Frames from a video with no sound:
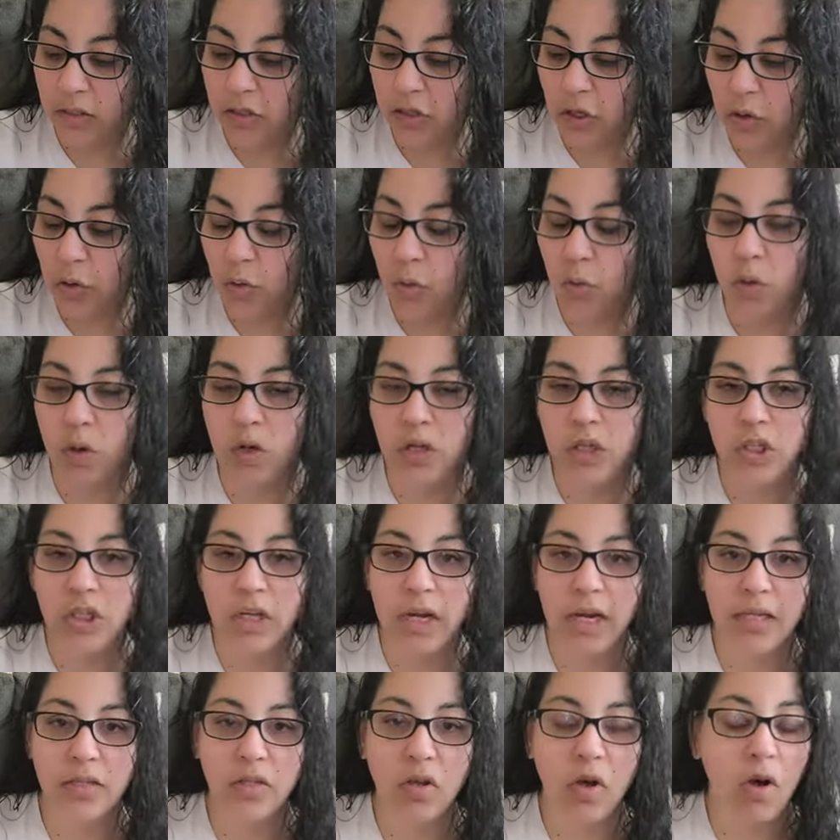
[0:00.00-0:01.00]
So
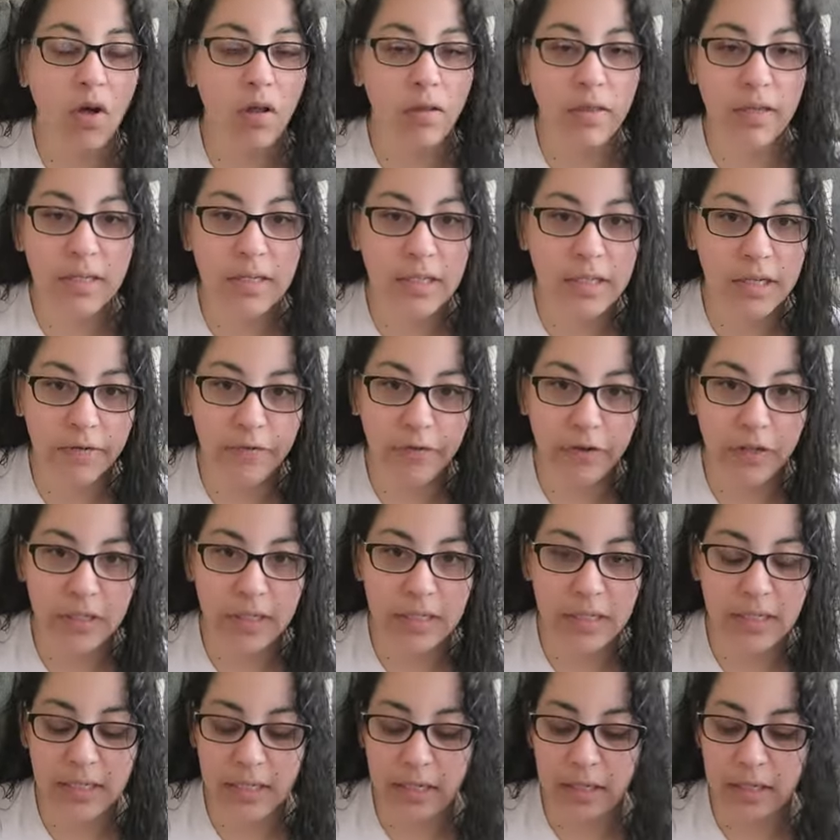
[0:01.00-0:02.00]
she has all these
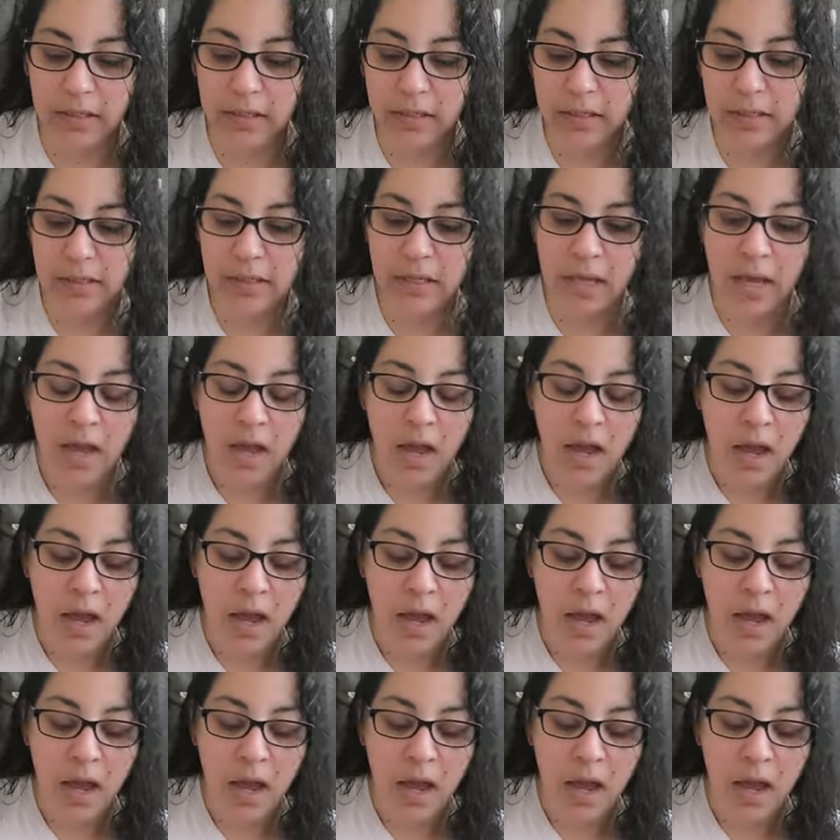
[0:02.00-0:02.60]
different scents.